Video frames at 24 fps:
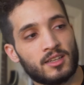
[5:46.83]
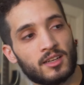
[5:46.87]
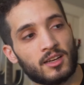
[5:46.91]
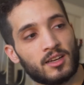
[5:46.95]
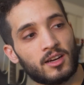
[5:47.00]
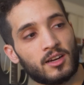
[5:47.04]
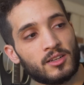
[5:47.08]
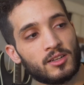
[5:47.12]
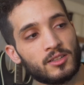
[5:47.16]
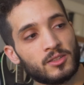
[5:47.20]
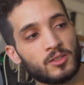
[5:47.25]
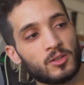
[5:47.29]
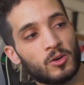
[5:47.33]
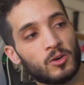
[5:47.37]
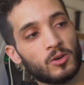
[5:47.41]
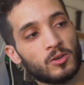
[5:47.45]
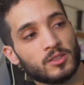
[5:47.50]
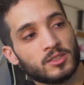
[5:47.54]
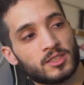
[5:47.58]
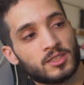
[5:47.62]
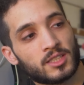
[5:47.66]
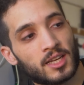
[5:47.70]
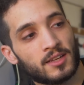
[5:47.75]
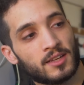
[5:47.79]
You go into
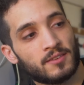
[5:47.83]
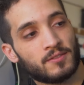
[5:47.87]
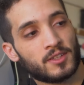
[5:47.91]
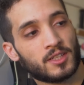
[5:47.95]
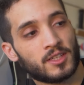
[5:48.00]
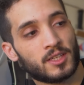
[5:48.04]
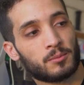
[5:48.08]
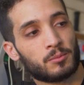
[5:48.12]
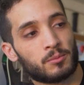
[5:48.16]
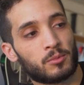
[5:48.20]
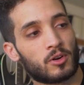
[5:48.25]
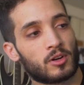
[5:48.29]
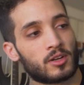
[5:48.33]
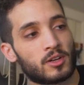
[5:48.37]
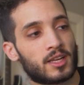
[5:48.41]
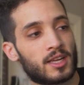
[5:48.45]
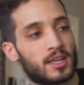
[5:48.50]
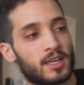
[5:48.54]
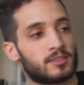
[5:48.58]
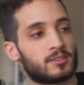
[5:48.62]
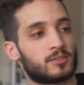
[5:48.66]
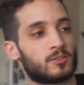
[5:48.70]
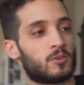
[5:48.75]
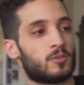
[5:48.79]
NVIDIA
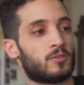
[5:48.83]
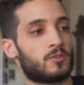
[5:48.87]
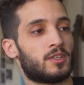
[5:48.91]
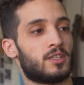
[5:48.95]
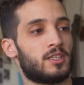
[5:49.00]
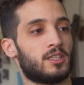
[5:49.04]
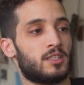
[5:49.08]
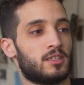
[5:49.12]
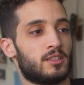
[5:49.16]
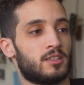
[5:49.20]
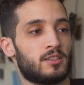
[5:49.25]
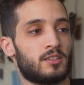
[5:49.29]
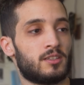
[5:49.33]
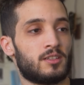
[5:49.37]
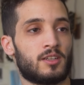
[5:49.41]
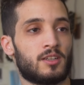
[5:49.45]
Broadcast over here,